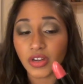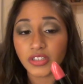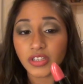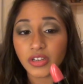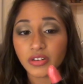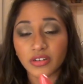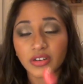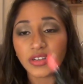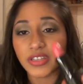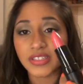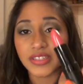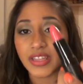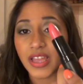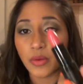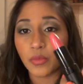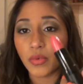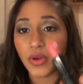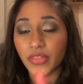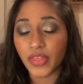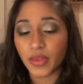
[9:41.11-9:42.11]
I don't
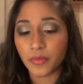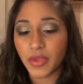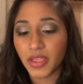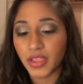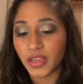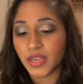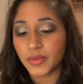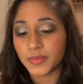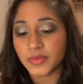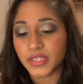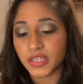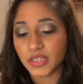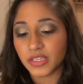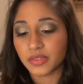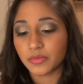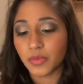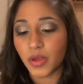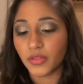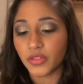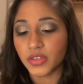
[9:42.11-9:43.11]
understand why they make lipstick
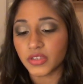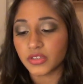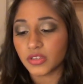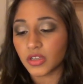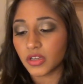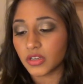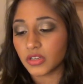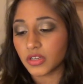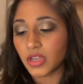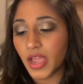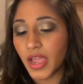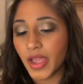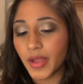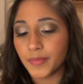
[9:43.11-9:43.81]
smell this good,